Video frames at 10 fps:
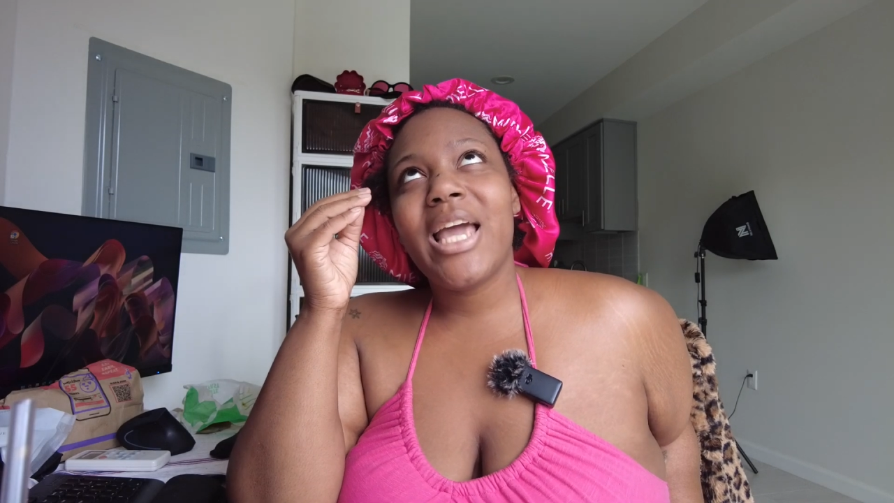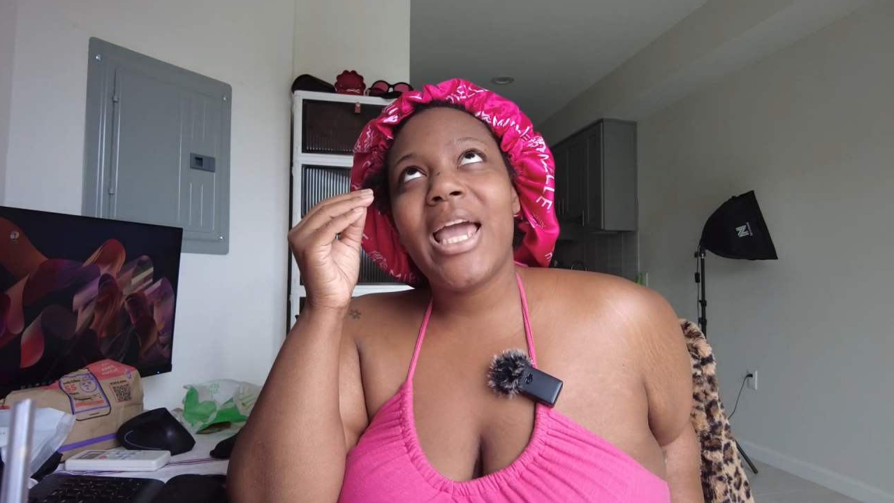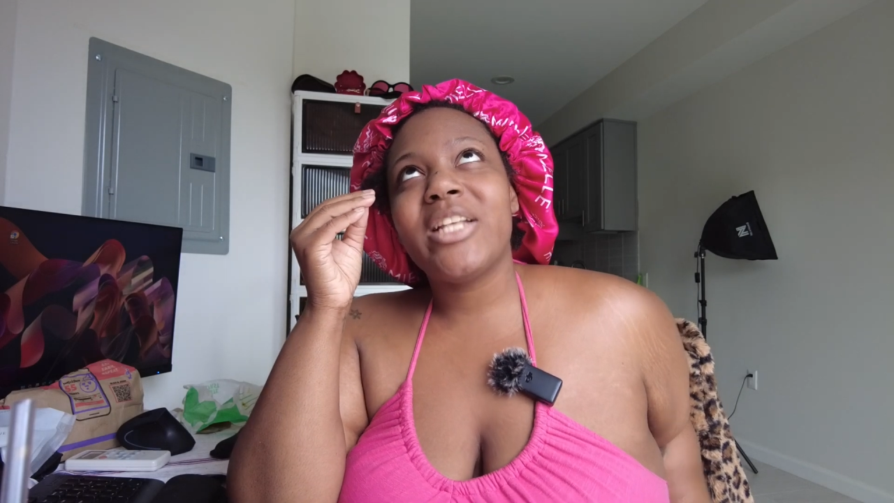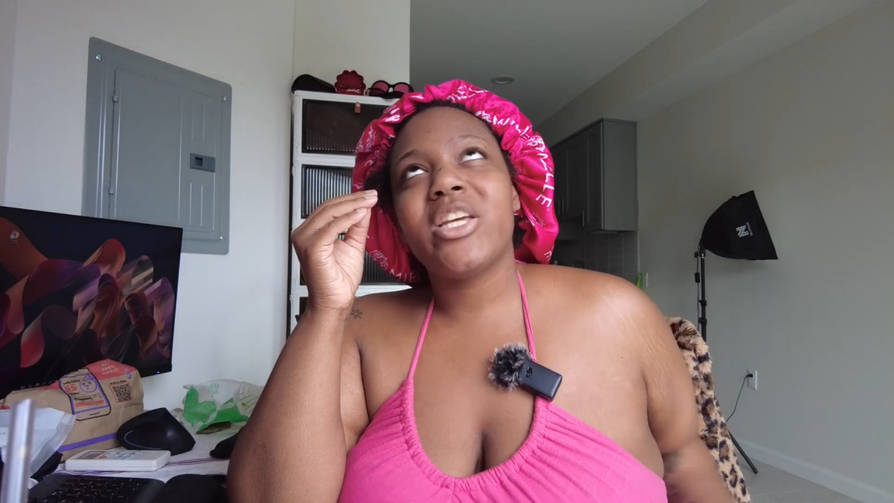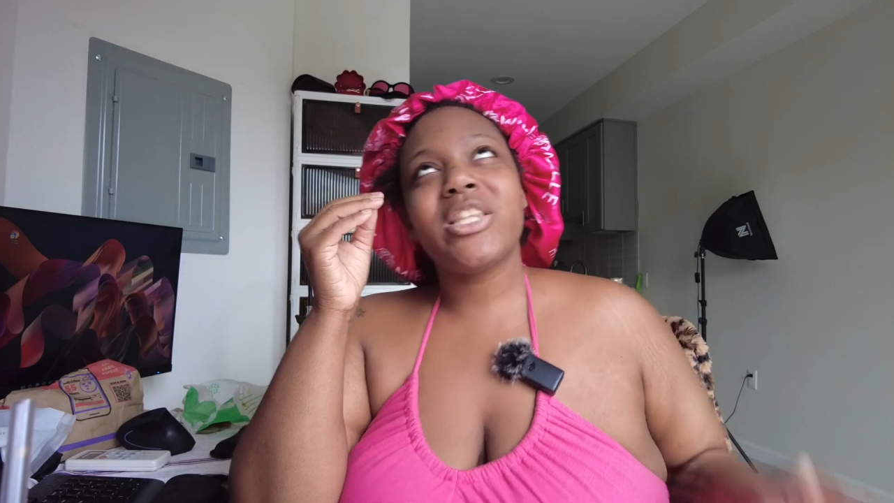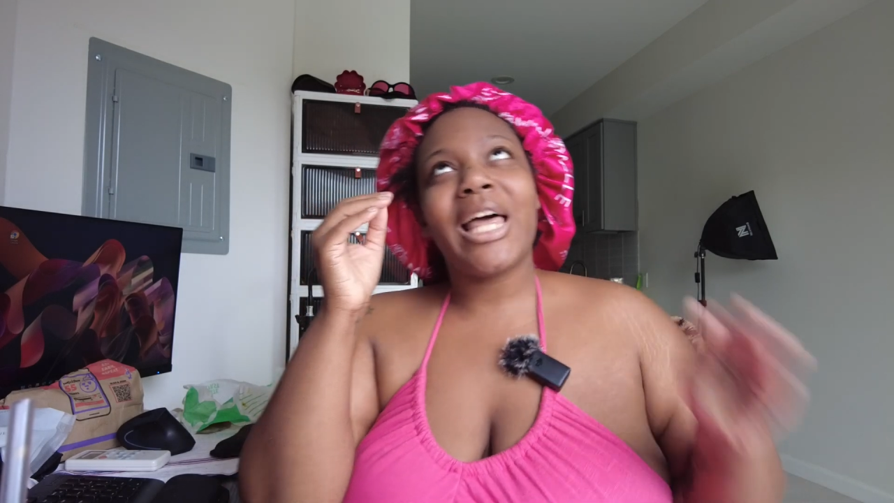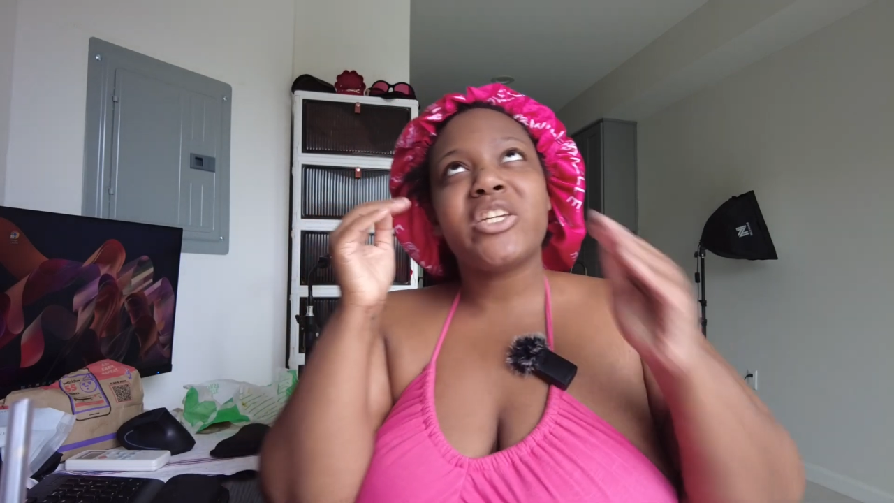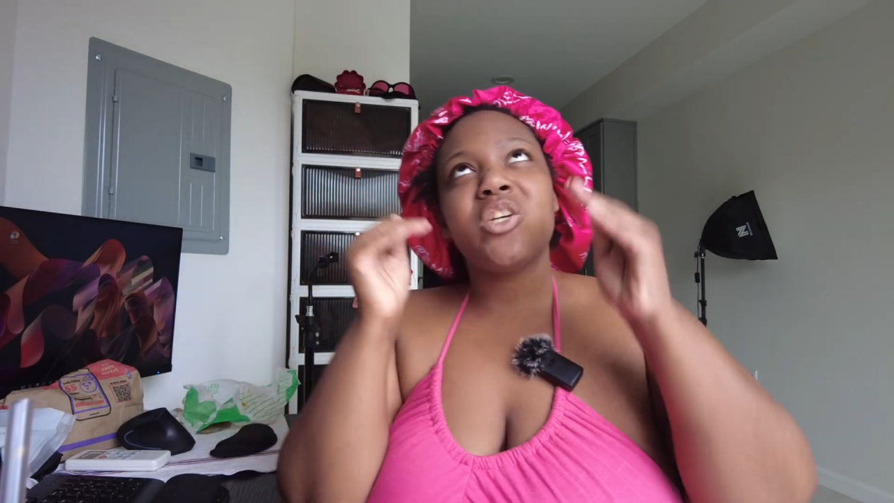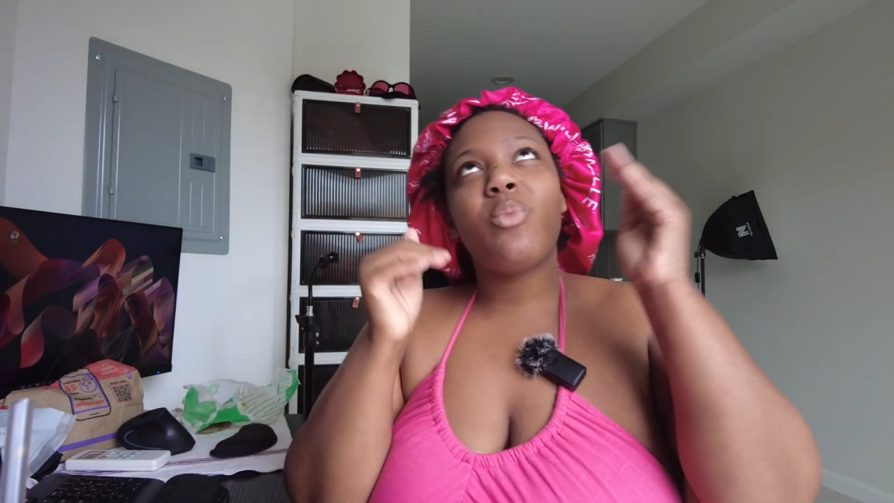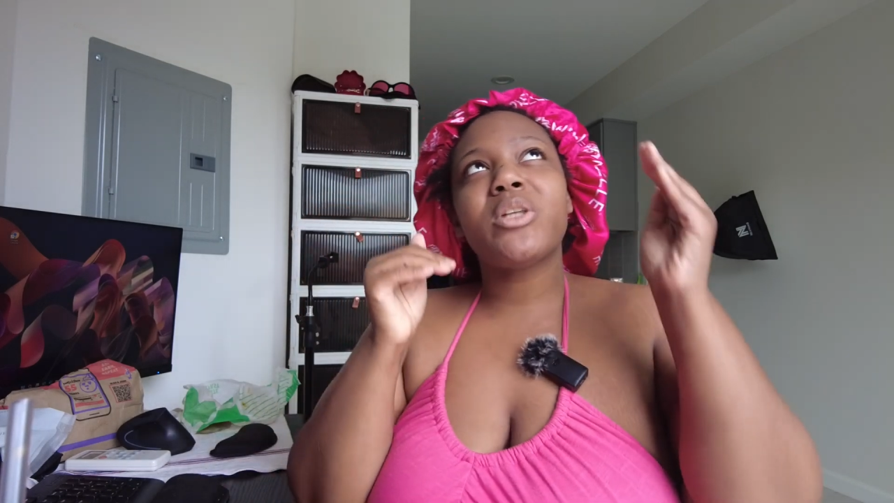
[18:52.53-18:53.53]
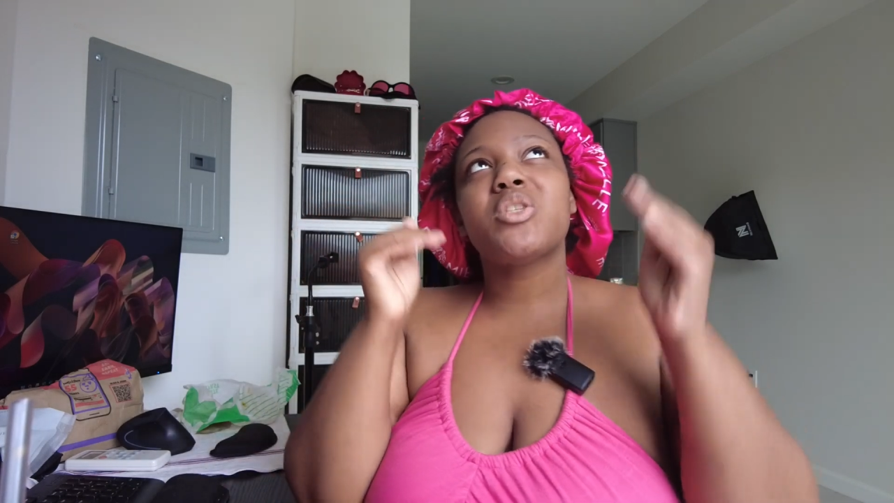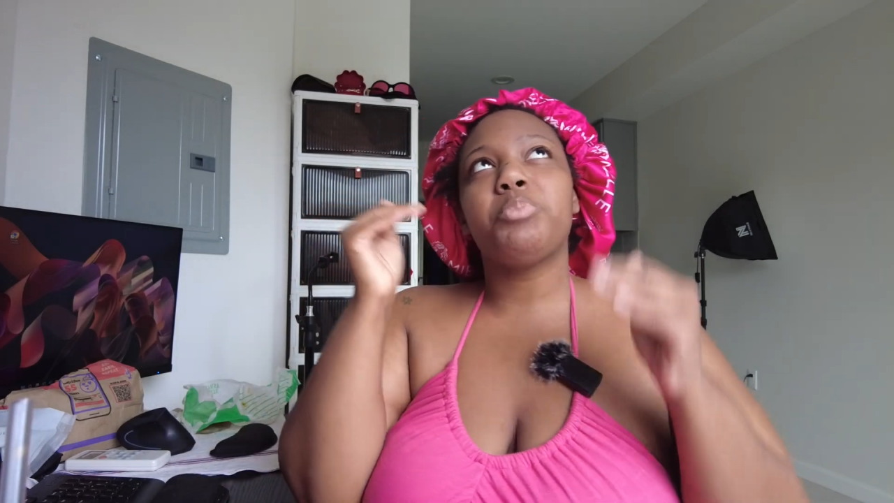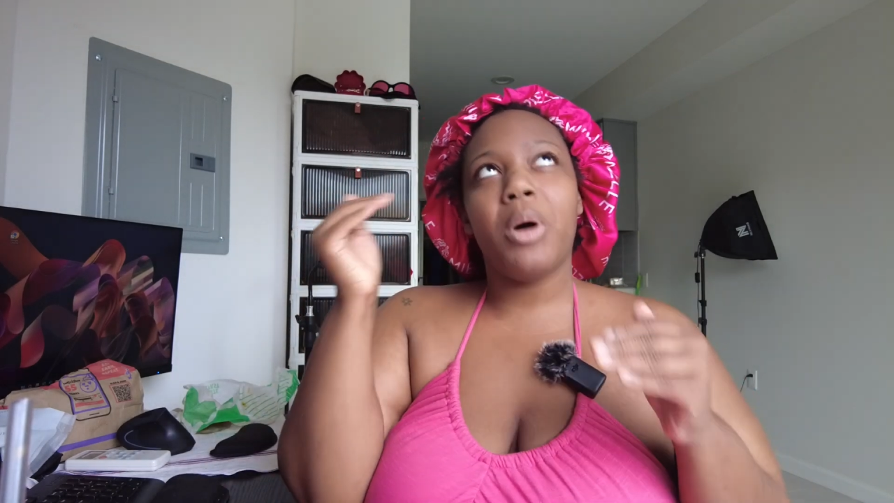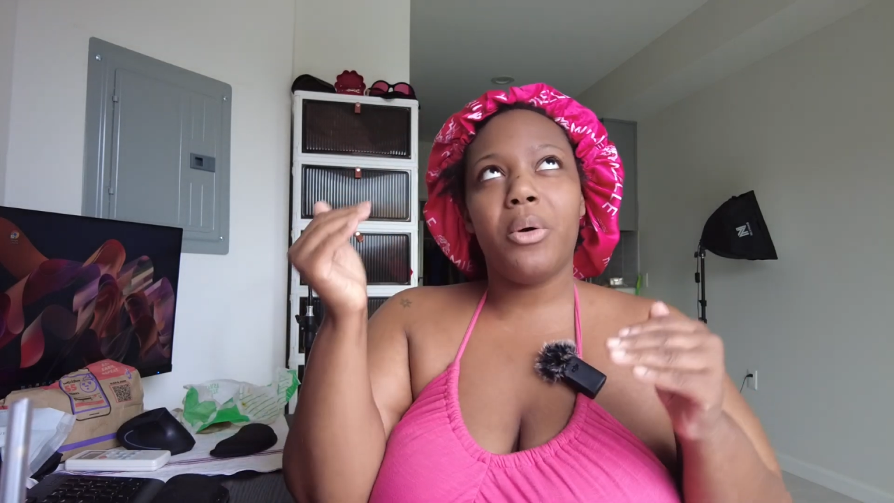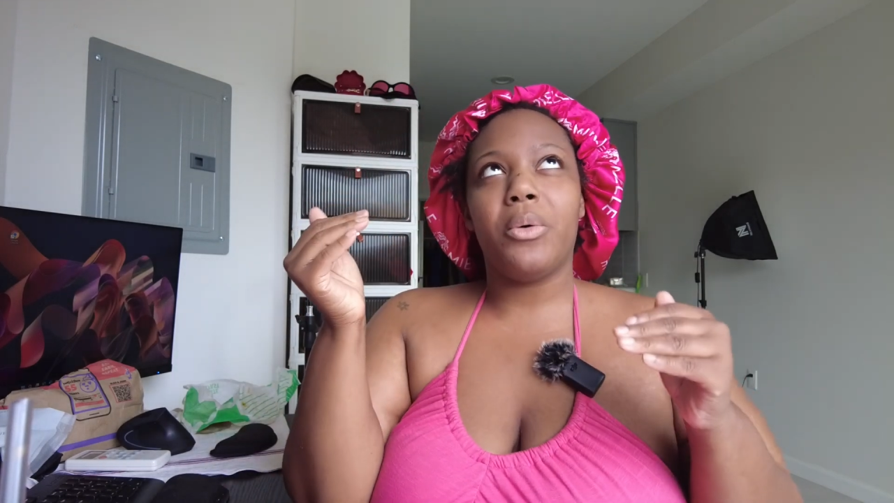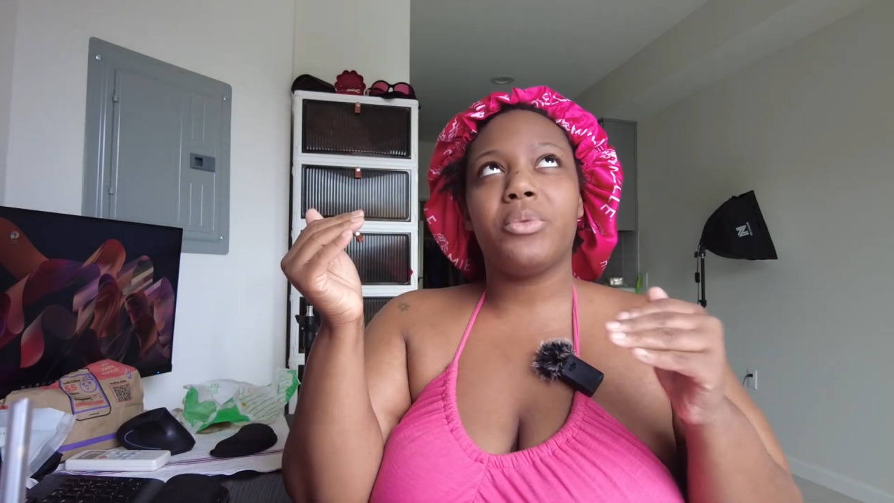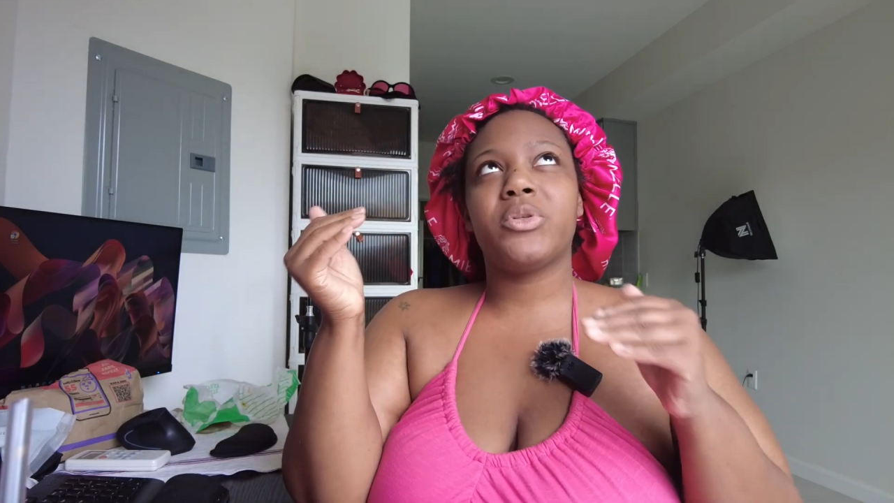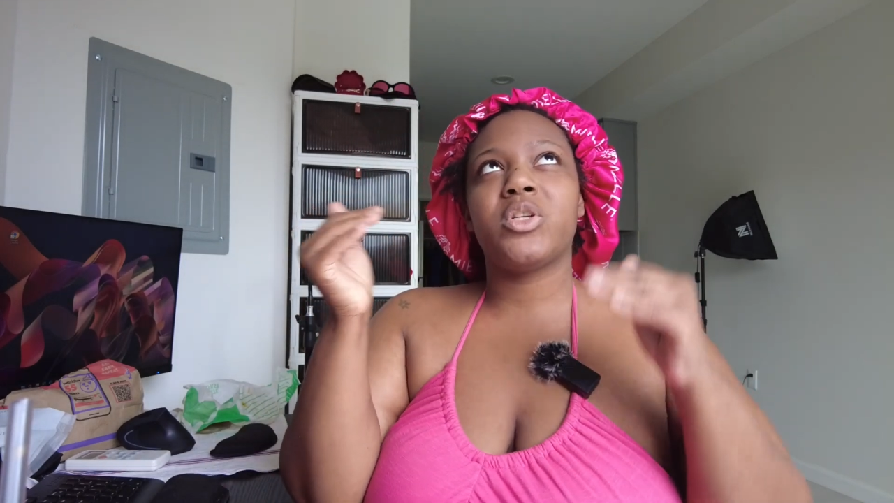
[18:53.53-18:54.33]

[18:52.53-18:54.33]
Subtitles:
and she wants both.